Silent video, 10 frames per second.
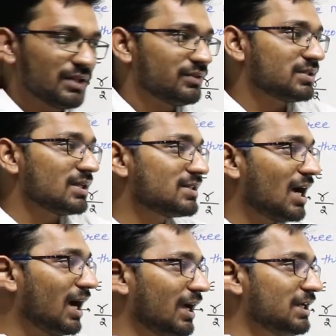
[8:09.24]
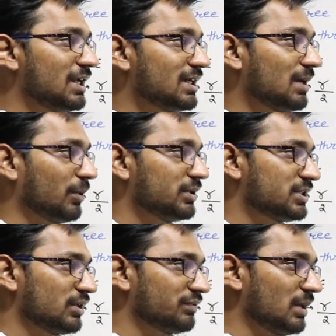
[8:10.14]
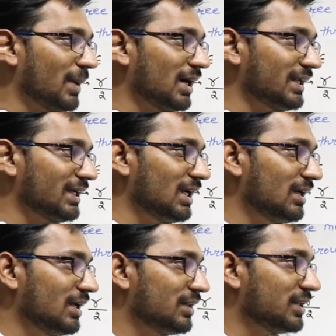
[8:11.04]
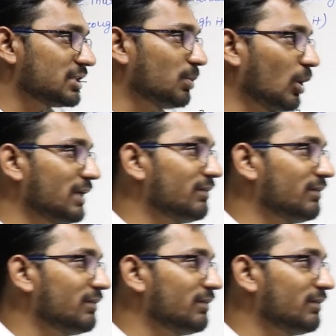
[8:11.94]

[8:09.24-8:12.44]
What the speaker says: This is the initial position of the particle, this body